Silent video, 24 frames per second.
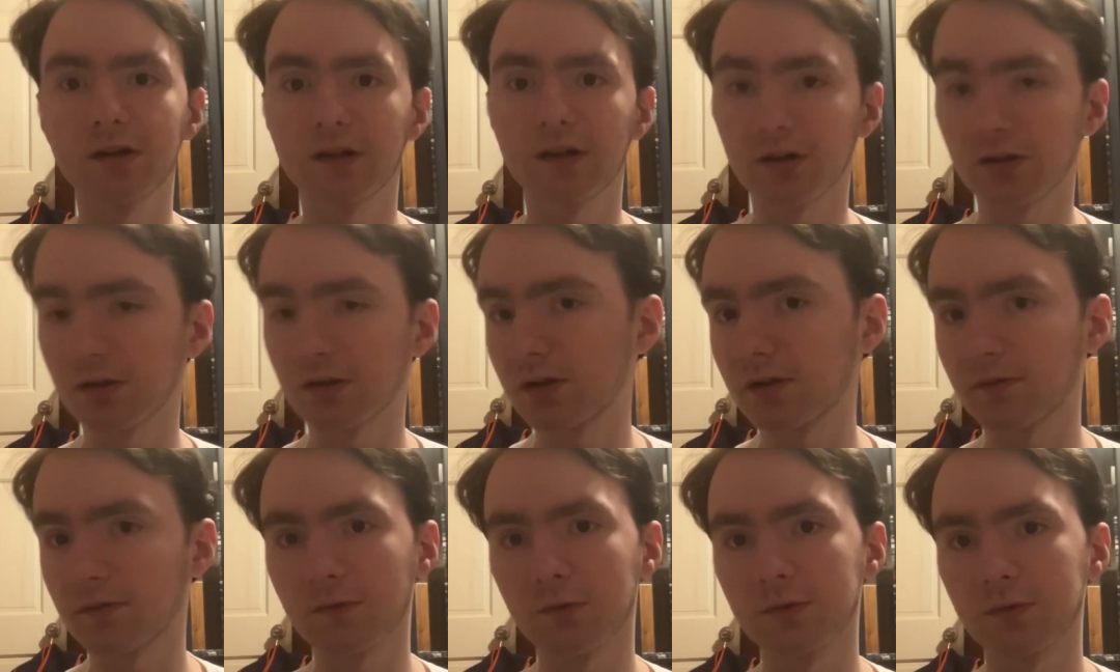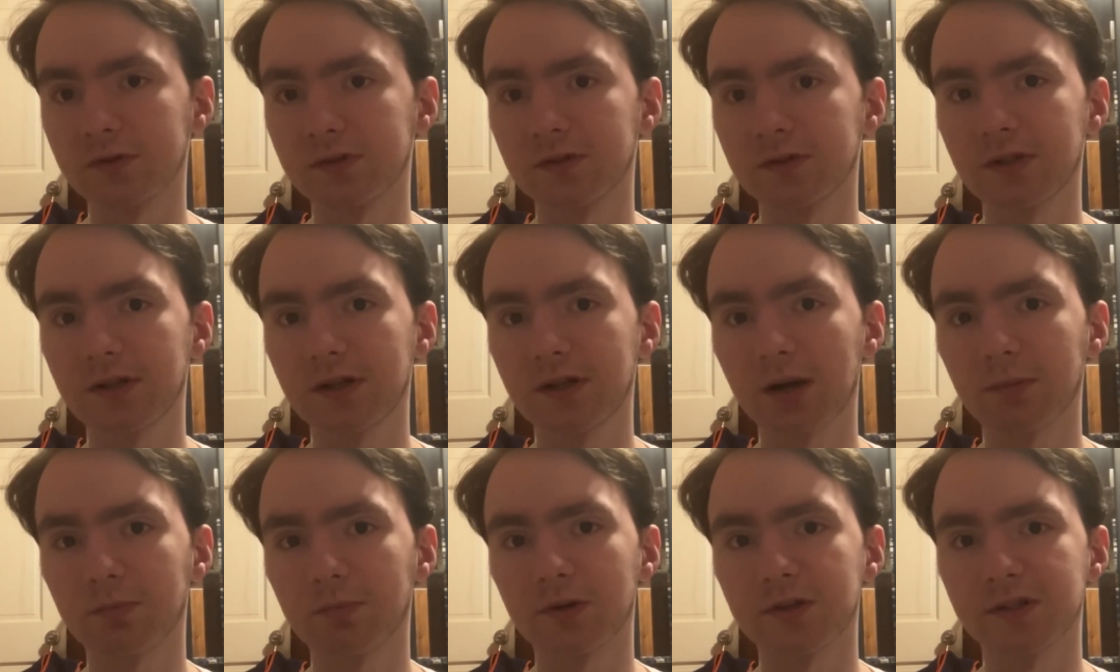and of course the
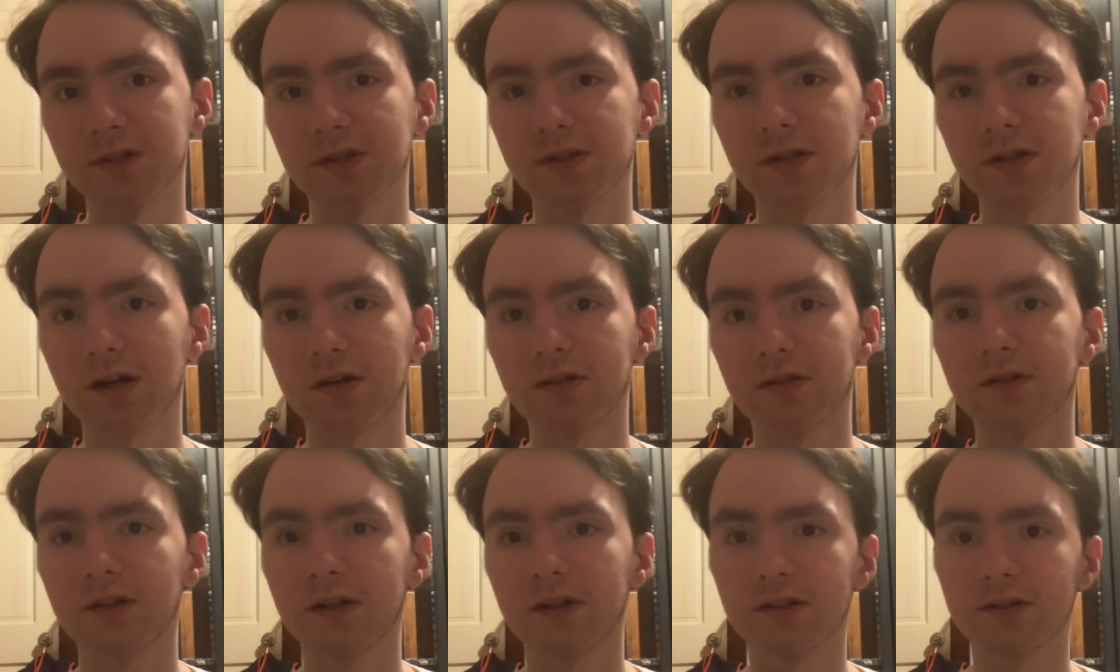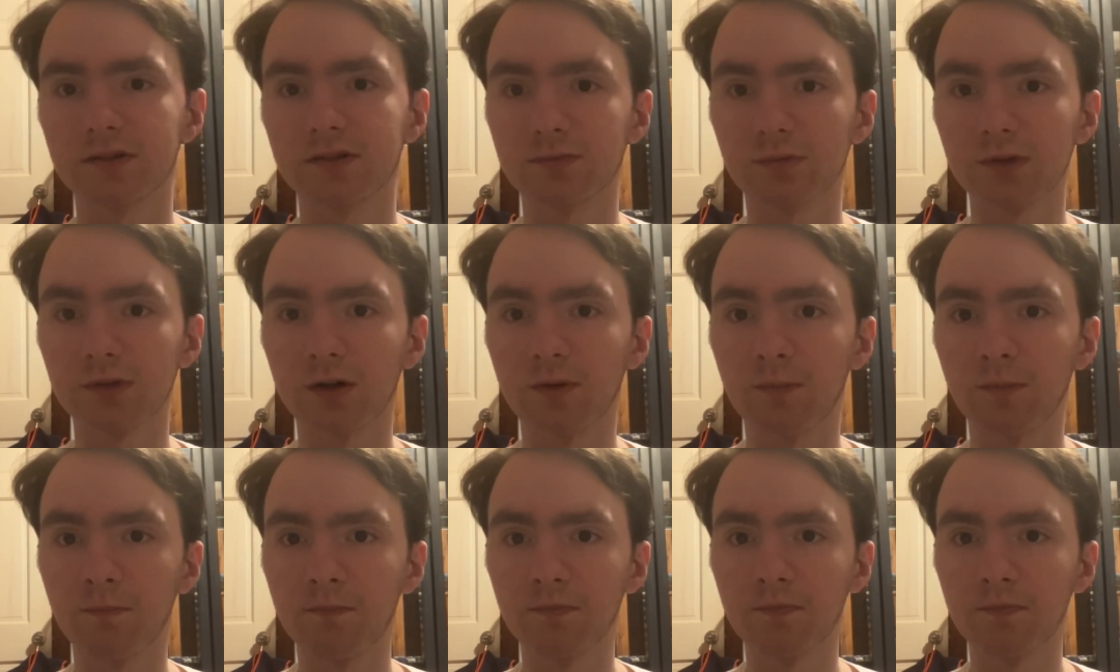Cup Race at Talladega as well.